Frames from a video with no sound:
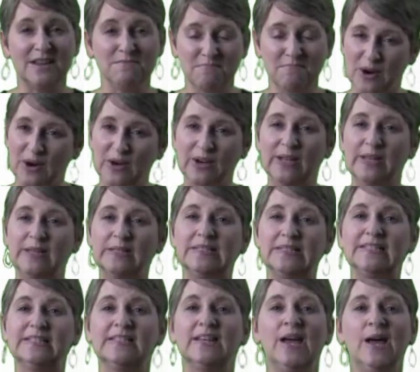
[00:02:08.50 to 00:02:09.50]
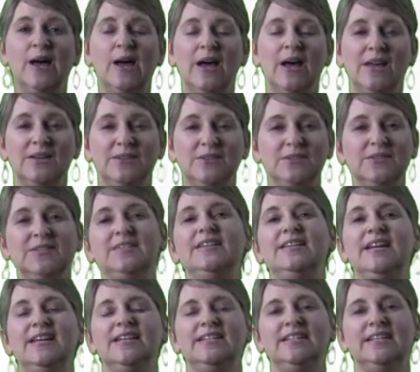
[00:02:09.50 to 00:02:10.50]
and markets,
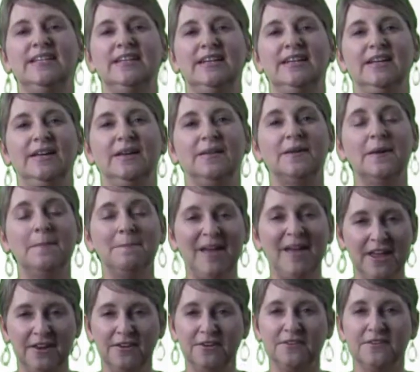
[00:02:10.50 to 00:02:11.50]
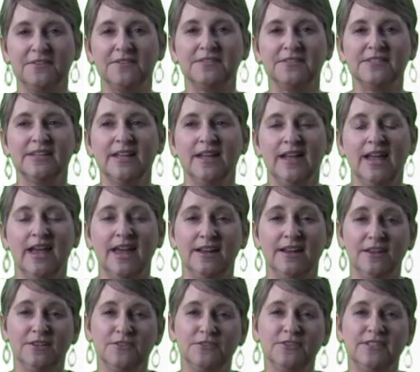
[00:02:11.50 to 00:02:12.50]
understanding competitors, and
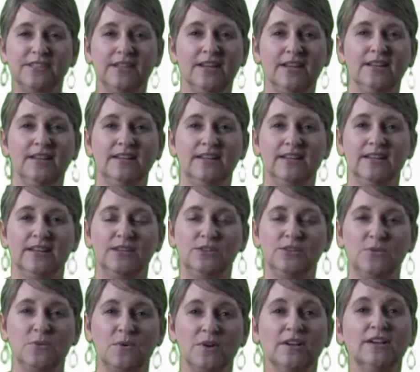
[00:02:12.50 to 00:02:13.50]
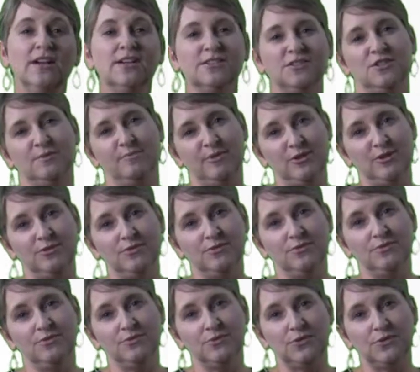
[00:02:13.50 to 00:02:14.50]
understanding your customers.
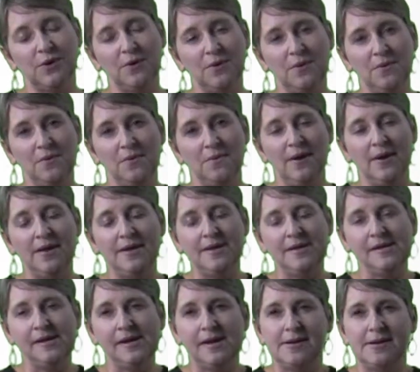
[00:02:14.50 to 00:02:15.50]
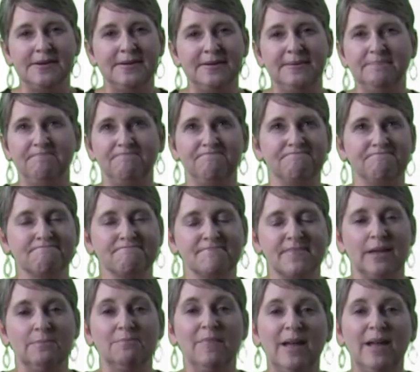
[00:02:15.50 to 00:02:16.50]
So,
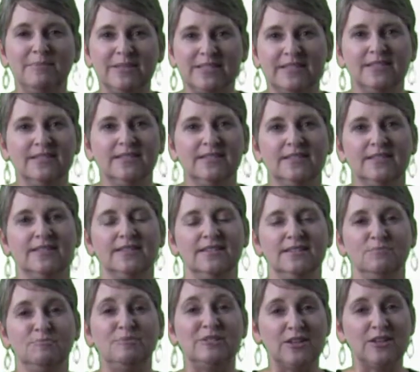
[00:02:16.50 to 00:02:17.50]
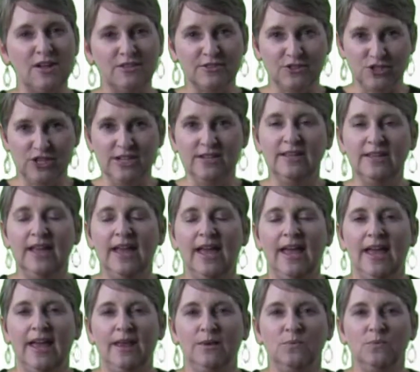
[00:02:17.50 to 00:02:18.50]
my business is Bizology,
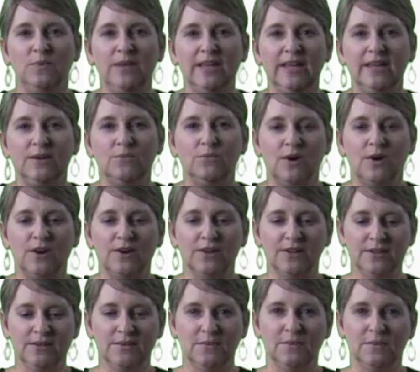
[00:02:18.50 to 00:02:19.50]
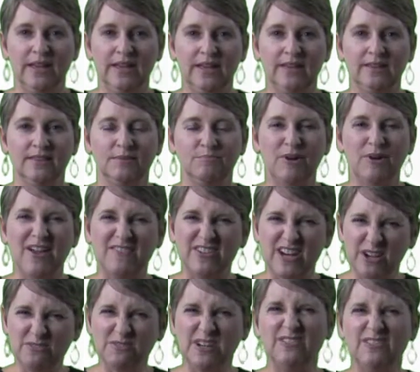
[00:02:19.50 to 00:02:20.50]
and we work with private
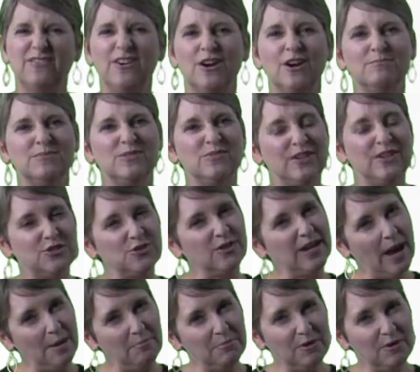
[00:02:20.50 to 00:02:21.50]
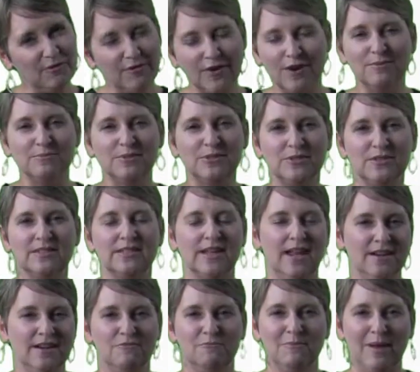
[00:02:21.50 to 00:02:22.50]
equity firms, venture capital firms, so it's
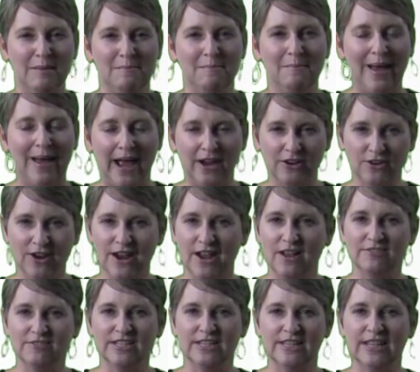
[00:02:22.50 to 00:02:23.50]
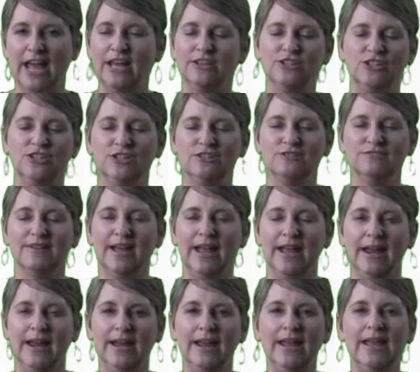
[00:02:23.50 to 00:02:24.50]
kind of my background in that too.
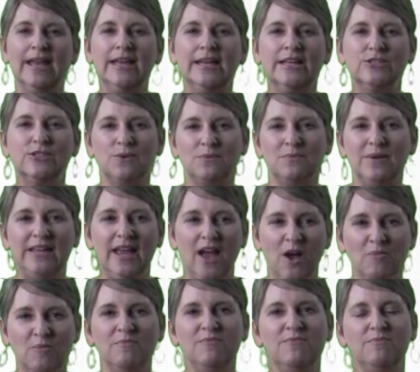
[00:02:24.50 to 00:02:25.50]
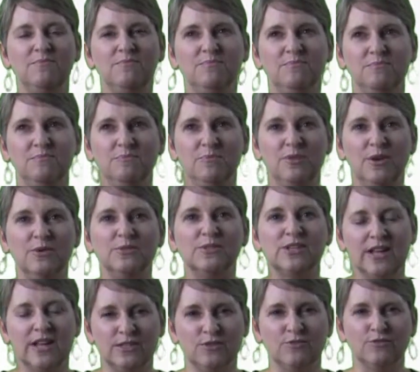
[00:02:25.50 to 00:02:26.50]
And so we help those
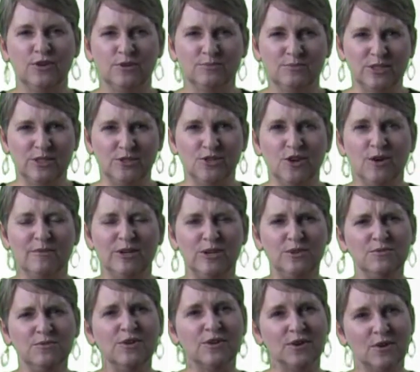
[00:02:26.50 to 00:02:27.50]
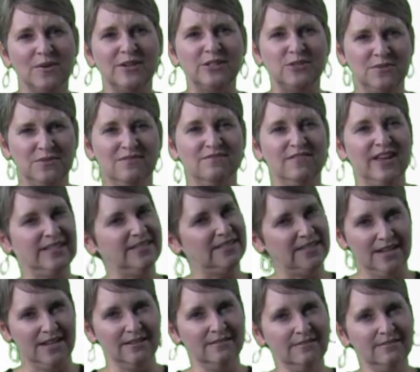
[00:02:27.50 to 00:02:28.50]
kinds of firms determine who they're going to invest
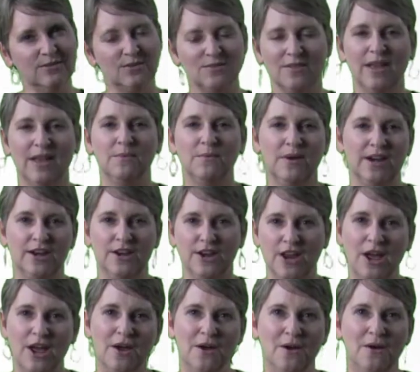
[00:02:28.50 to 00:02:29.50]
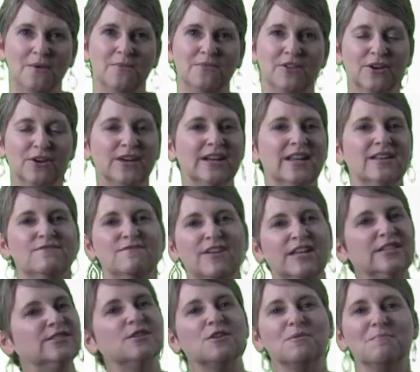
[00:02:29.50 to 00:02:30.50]
in. So they want to know, they're going to
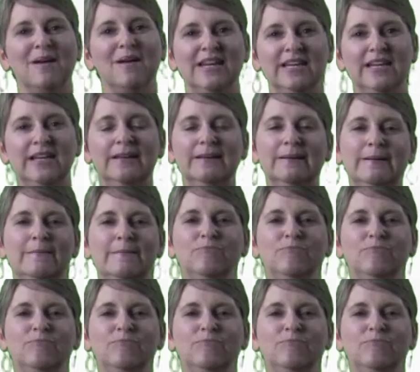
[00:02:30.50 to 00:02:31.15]
invest their money,